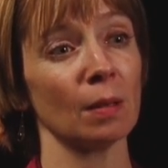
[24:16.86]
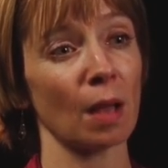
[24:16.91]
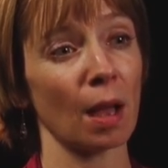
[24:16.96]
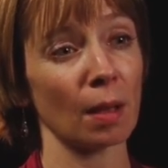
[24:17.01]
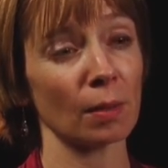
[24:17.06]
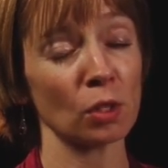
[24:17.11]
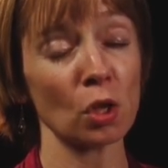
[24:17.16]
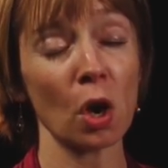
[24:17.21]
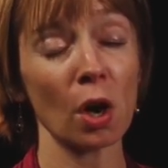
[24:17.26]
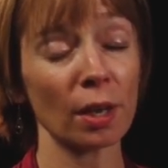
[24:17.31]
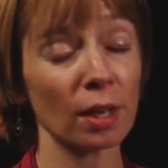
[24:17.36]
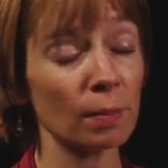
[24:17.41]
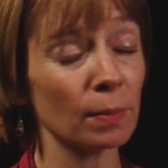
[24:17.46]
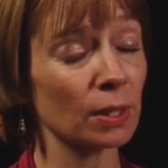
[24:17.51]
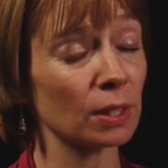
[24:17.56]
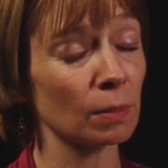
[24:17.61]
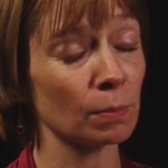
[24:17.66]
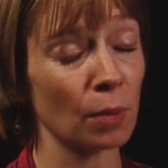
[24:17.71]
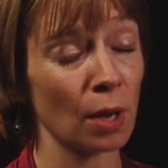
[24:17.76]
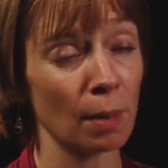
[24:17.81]
uh, talking
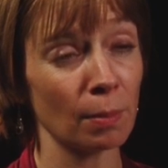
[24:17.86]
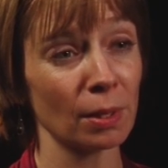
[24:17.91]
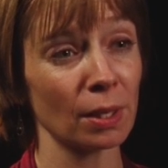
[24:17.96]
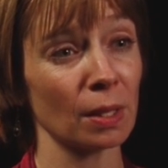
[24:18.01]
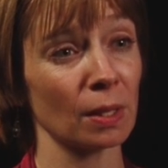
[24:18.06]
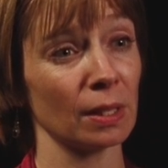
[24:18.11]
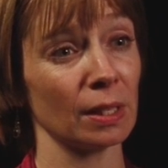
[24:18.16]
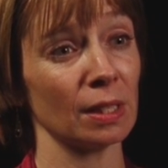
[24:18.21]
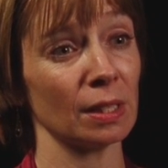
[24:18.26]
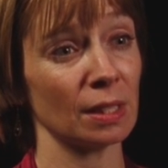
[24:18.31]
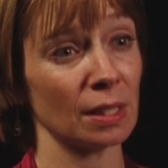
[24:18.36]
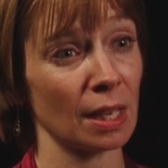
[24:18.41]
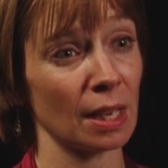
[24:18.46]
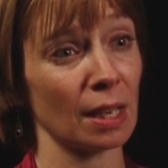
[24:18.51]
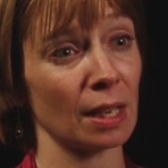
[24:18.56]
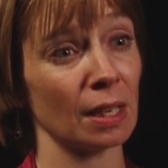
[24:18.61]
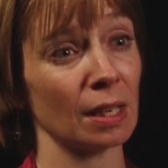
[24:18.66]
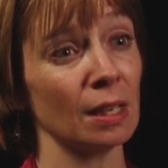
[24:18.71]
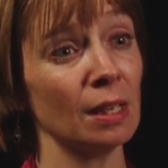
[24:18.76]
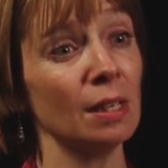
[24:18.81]
about them publicly to
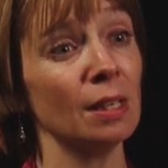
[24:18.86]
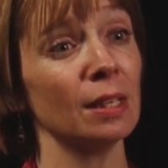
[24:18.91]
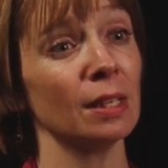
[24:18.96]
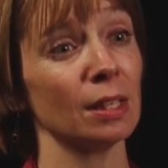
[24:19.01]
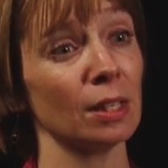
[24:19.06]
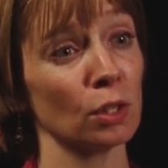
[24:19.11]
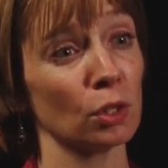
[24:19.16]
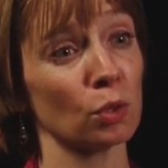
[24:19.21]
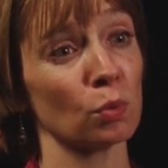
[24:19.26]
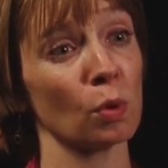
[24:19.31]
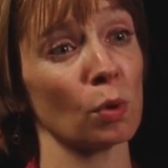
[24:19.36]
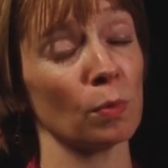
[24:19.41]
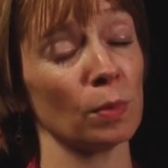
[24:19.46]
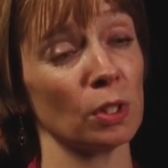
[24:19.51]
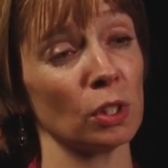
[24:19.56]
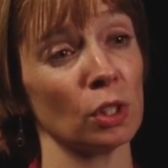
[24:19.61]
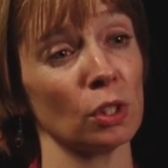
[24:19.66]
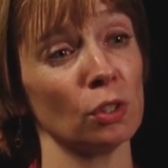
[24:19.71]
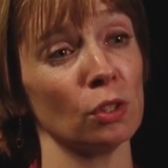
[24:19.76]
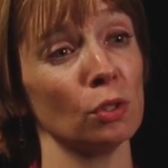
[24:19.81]
say, here's what we
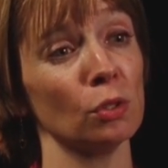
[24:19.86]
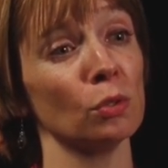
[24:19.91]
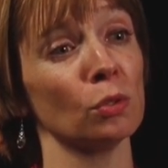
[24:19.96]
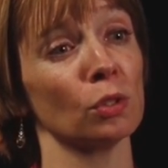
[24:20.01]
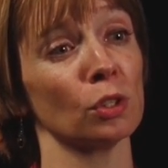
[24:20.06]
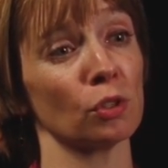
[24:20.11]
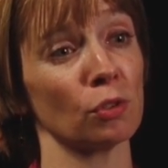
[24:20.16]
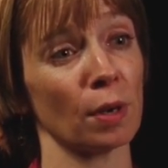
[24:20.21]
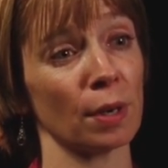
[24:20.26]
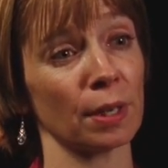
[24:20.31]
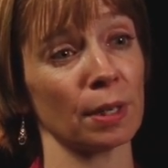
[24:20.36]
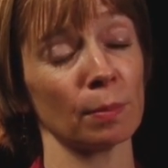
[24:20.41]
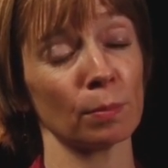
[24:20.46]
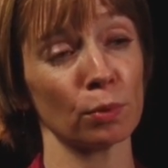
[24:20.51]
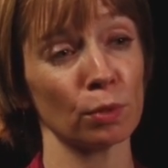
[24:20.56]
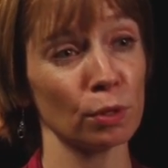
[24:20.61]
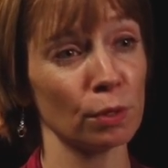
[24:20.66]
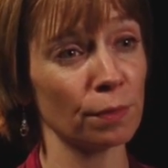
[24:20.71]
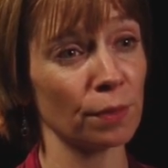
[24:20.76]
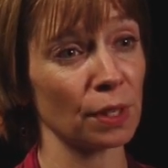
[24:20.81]
should do to try to
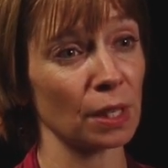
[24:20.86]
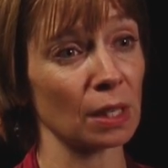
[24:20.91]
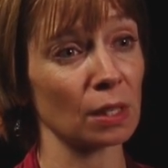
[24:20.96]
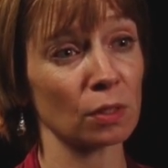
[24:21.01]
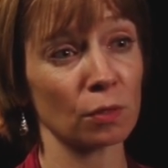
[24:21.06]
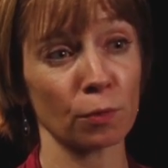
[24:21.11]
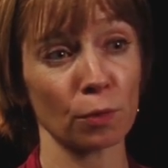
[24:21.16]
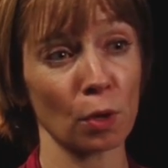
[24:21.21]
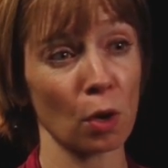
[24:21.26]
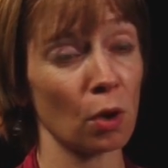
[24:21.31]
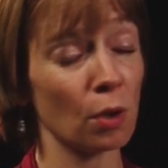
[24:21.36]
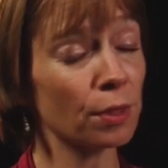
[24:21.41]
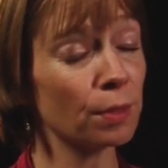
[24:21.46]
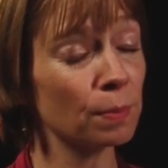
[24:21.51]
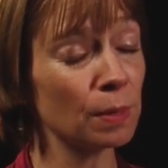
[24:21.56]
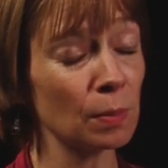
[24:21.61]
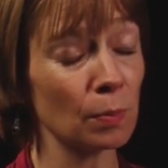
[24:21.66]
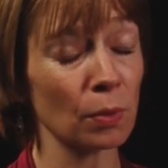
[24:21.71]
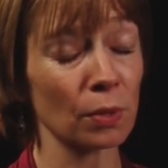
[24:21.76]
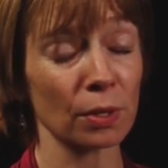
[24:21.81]
improve things for all the
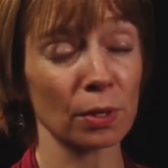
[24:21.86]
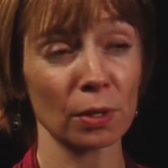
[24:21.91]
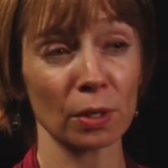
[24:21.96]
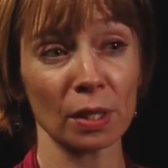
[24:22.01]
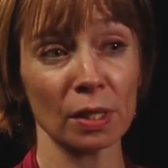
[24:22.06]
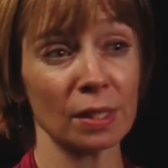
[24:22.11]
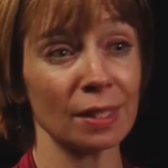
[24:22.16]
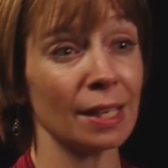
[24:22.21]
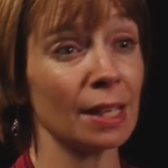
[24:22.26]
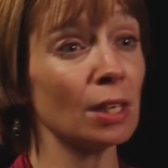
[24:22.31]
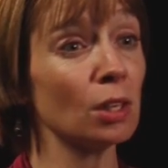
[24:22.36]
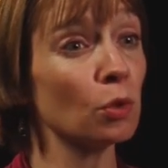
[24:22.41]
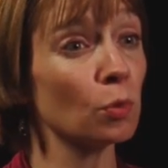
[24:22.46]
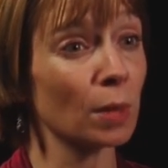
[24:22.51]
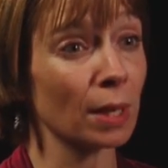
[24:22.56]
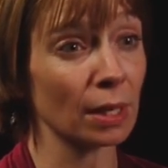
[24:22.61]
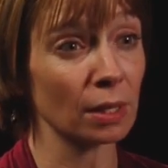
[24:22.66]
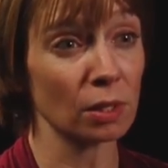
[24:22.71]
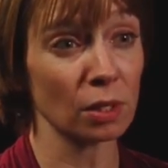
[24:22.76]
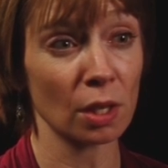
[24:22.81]
people that are
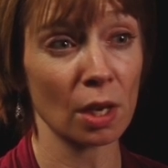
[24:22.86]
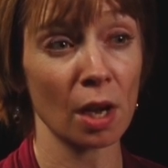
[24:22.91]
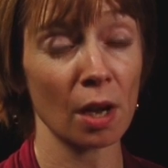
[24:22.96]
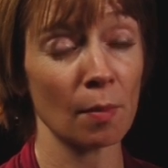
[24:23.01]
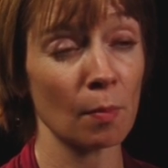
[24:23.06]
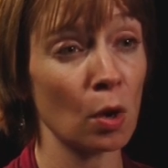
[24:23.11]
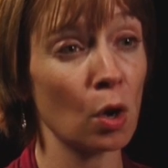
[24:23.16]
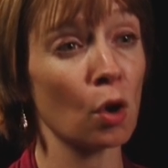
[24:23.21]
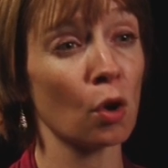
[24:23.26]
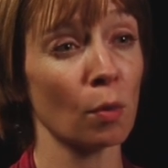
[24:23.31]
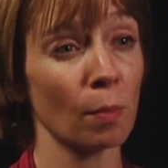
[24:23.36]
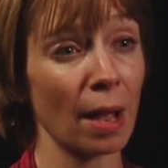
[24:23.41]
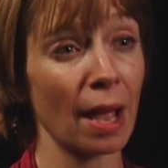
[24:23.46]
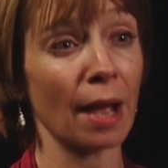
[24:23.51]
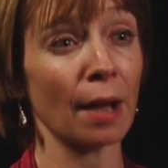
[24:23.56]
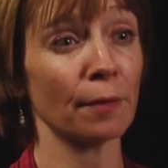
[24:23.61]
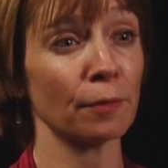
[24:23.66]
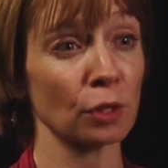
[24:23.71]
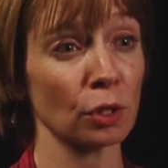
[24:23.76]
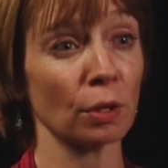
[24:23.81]
continuing to come home
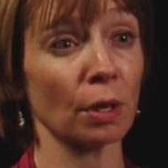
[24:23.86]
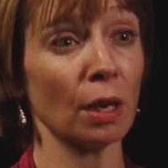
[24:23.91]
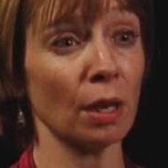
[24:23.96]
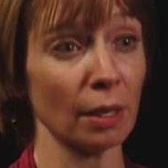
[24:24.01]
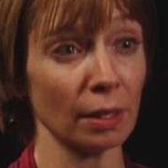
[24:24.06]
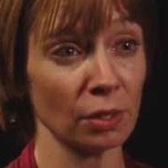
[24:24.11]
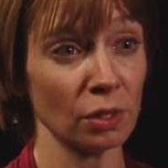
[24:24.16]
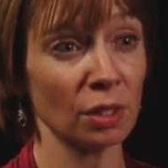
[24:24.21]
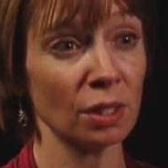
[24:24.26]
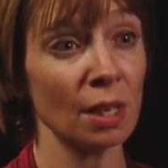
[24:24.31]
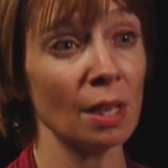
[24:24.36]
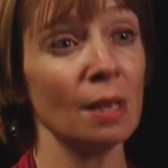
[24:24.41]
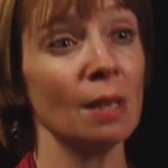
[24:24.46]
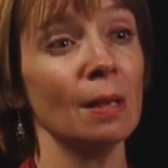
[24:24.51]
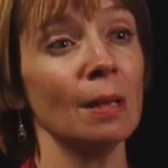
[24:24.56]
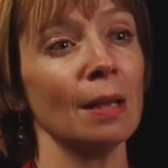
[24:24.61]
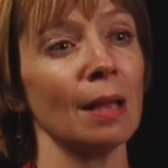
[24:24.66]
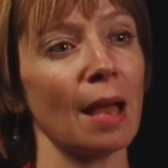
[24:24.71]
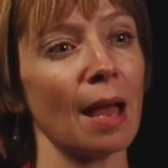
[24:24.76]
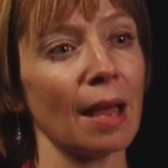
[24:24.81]
after us.
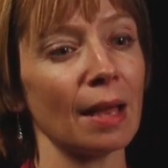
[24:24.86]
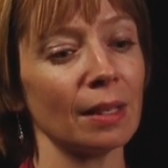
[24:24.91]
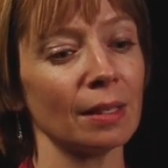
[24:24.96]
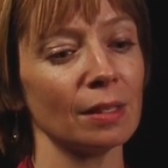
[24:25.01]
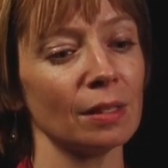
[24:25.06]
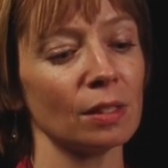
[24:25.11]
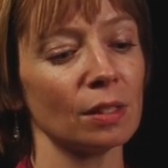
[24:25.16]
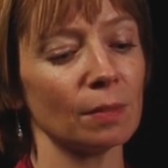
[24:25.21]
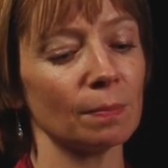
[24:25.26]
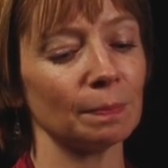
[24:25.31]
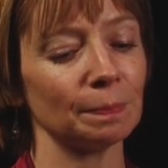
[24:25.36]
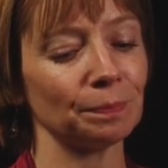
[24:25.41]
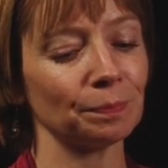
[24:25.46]
And